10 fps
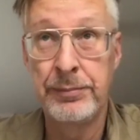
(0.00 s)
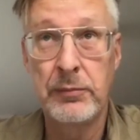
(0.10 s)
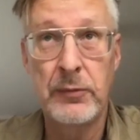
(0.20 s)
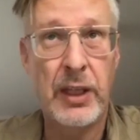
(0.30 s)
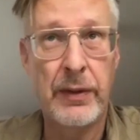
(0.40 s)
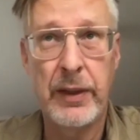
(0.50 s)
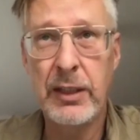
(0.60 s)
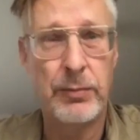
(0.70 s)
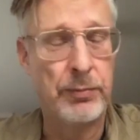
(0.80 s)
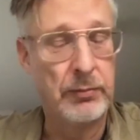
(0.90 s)
And that
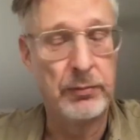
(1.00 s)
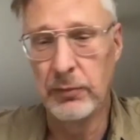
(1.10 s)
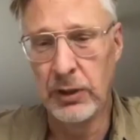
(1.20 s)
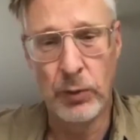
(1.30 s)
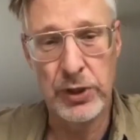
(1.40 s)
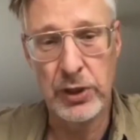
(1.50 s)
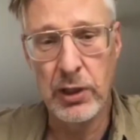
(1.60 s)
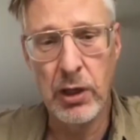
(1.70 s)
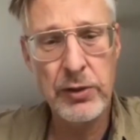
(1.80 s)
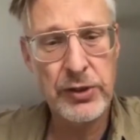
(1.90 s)
it was a
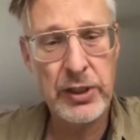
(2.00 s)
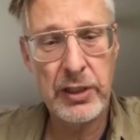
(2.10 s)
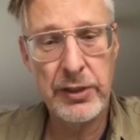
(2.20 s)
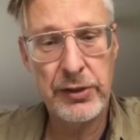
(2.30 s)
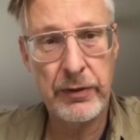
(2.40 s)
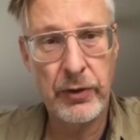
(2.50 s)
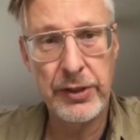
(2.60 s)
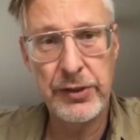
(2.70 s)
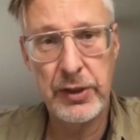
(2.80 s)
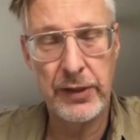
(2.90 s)
long series of
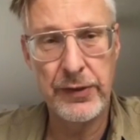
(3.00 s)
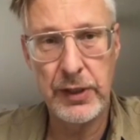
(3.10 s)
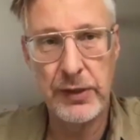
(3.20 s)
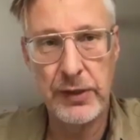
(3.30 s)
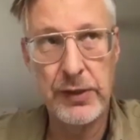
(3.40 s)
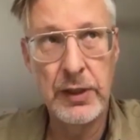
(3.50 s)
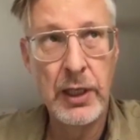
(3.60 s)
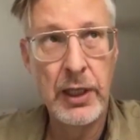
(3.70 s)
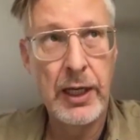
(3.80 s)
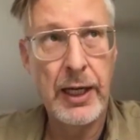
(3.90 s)
coincidences.
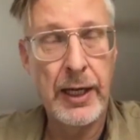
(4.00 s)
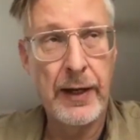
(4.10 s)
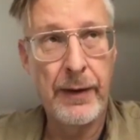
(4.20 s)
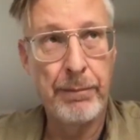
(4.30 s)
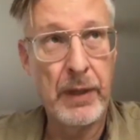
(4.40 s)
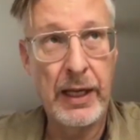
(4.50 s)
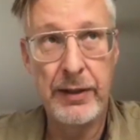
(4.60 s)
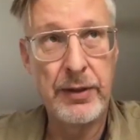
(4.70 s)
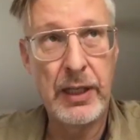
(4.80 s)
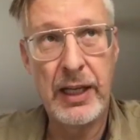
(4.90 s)
Um, and
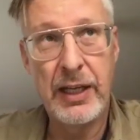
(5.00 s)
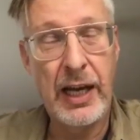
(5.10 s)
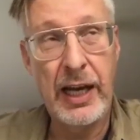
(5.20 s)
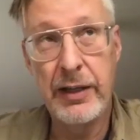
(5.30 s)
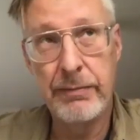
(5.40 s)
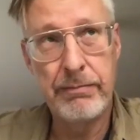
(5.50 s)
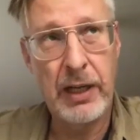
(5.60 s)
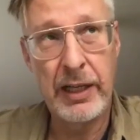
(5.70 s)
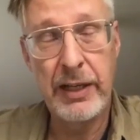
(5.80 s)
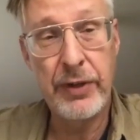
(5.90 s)
and I,
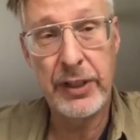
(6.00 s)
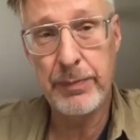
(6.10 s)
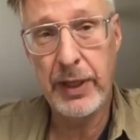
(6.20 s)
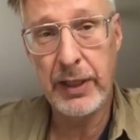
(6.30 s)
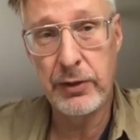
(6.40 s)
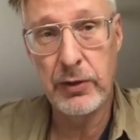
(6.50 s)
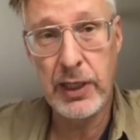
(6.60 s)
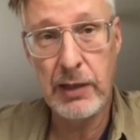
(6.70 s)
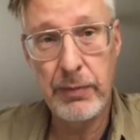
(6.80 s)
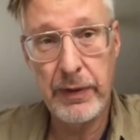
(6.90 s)
I never expected to
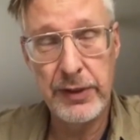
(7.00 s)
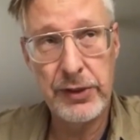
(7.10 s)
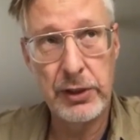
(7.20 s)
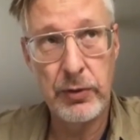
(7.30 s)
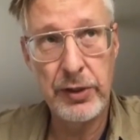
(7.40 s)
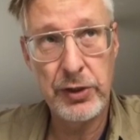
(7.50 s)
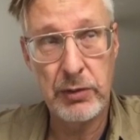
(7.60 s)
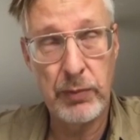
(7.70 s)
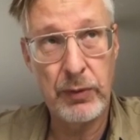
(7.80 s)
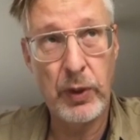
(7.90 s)
come in this situation.
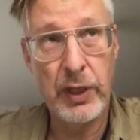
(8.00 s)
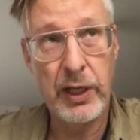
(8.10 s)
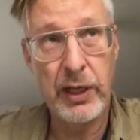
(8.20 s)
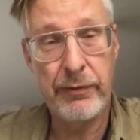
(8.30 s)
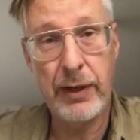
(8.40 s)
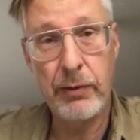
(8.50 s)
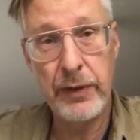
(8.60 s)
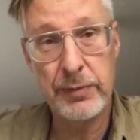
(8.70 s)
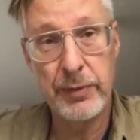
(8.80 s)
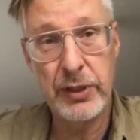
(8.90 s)
But when I found
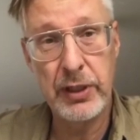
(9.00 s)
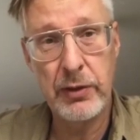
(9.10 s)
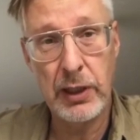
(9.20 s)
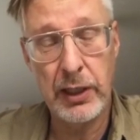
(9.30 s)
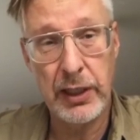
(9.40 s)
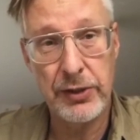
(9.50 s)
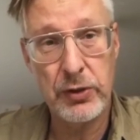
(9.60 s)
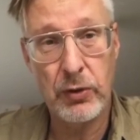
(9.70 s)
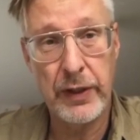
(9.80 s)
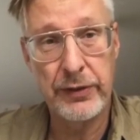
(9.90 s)
this material and I
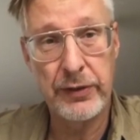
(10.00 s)
saw that